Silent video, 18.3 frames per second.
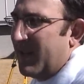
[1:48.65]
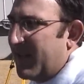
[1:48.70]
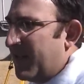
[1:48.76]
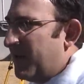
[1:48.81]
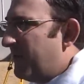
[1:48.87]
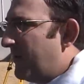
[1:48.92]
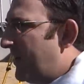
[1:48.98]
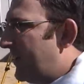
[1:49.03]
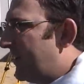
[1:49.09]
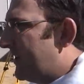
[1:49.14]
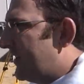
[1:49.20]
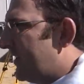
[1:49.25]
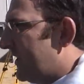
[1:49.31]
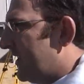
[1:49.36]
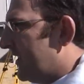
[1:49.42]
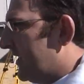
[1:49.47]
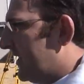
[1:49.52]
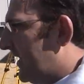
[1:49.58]
So uh,
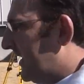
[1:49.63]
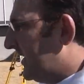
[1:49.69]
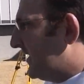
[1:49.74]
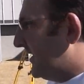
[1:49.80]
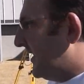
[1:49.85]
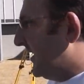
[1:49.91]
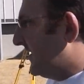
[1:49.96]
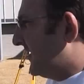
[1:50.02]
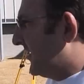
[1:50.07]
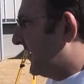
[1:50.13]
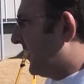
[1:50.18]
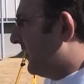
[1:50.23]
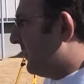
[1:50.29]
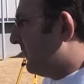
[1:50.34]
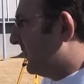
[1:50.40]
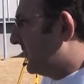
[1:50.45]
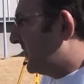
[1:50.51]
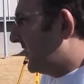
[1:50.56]
that's that's the
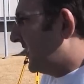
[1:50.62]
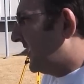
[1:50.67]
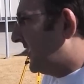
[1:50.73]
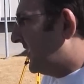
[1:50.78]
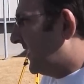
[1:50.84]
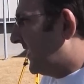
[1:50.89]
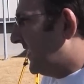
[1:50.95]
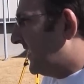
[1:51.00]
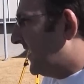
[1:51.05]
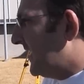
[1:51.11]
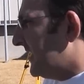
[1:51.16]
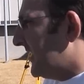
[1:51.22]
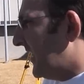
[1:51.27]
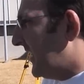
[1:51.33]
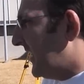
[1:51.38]
goal is to, to get that